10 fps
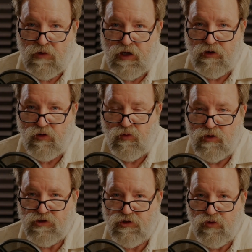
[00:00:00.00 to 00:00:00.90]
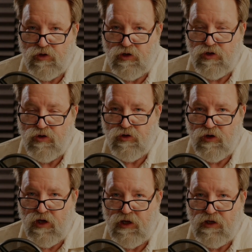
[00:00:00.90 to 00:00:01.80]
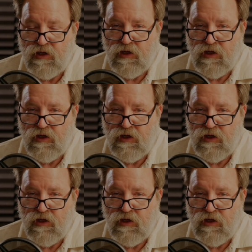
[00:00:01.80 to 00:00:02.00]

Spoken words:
I don't know, what story do you create?